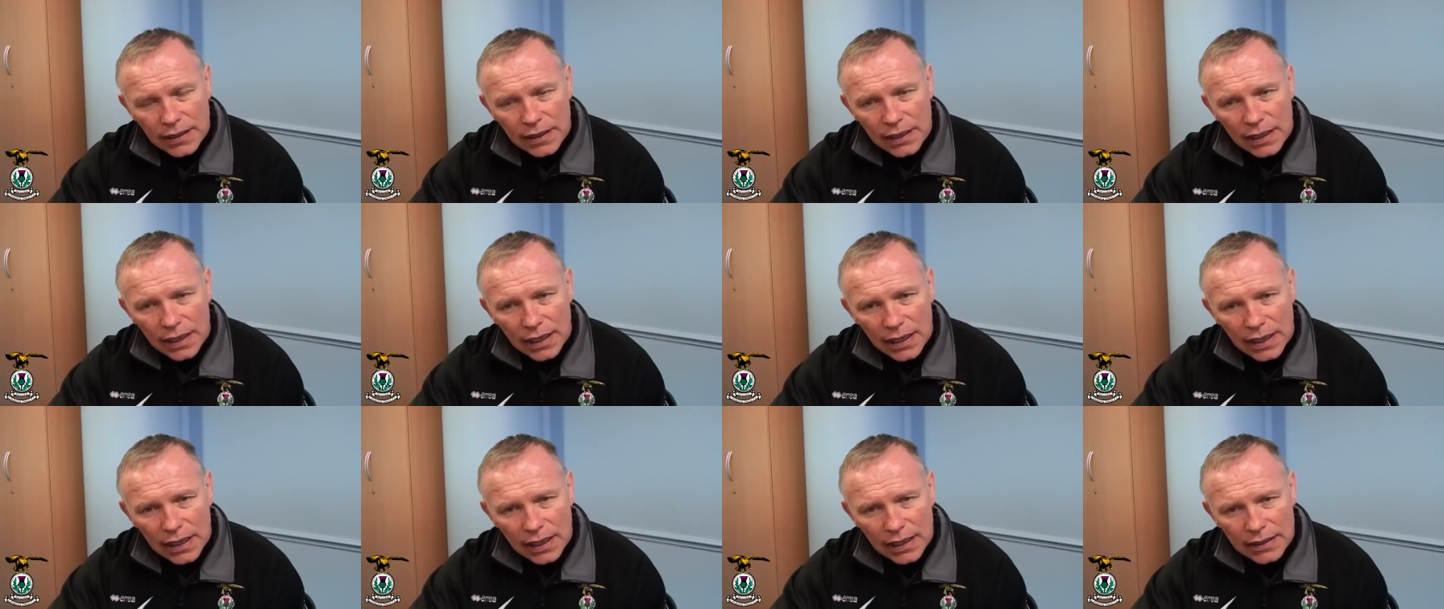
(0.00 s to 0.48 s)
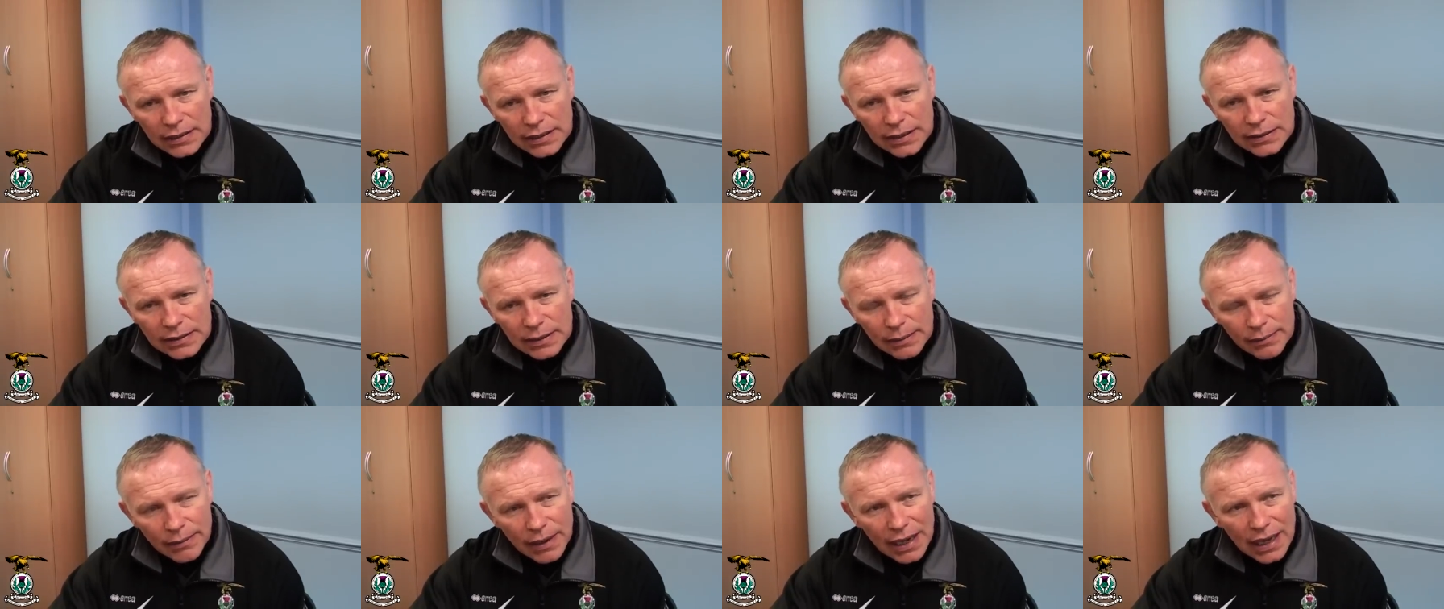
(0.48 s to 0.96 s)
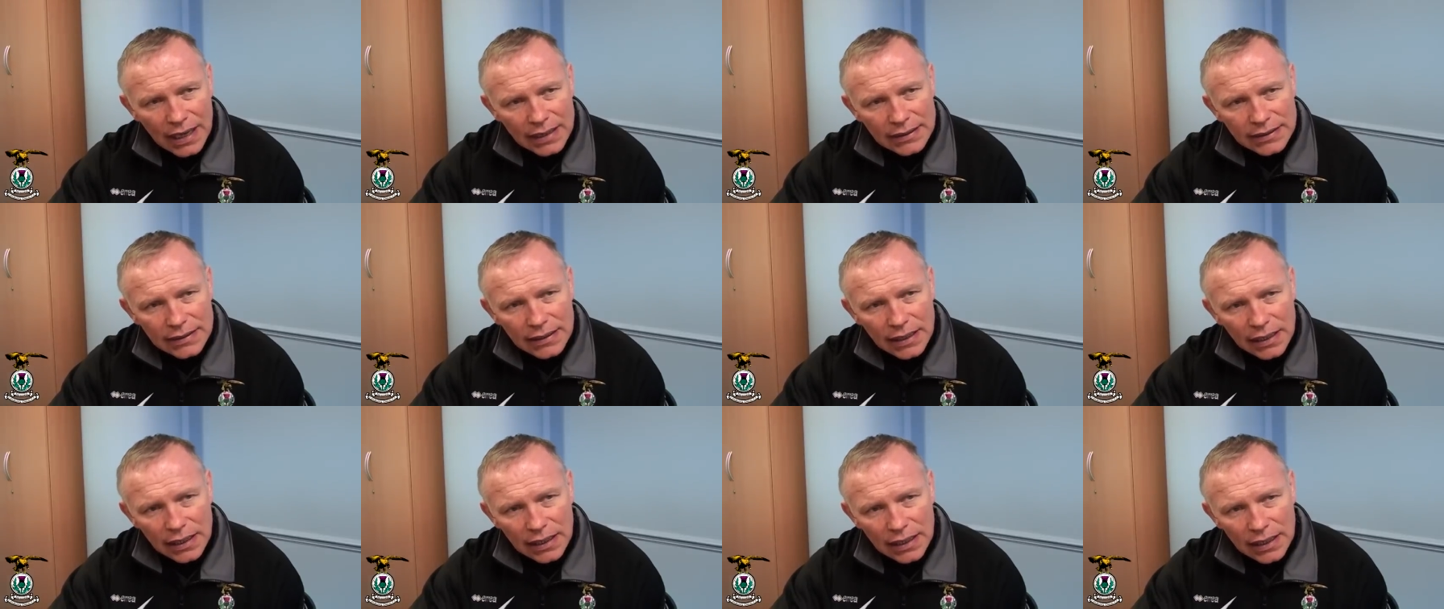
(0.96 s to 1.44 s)
And they
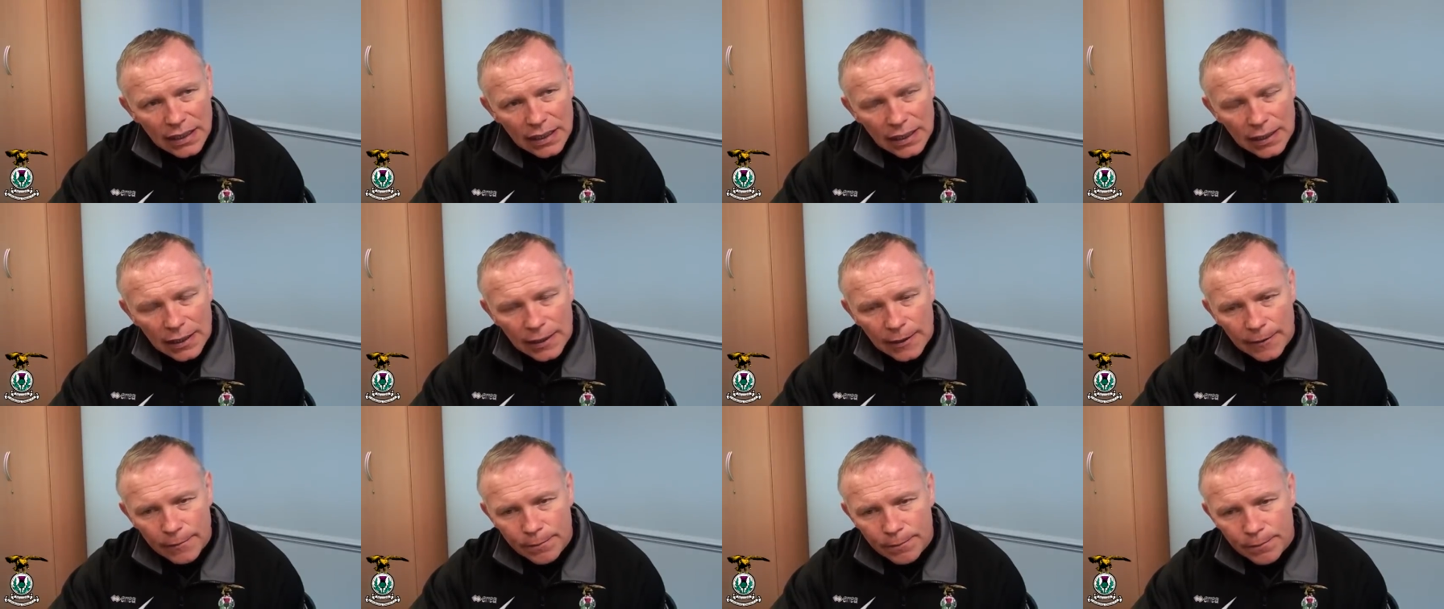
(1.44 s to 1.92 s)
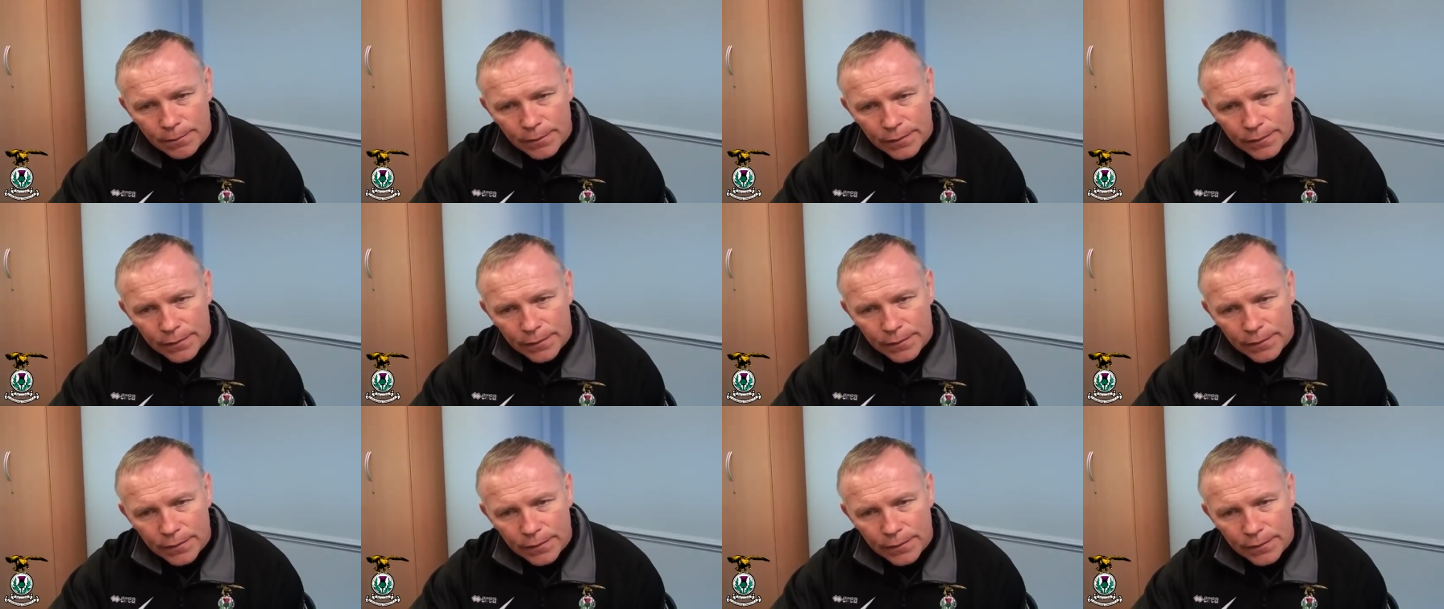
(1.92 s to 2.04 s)
demand a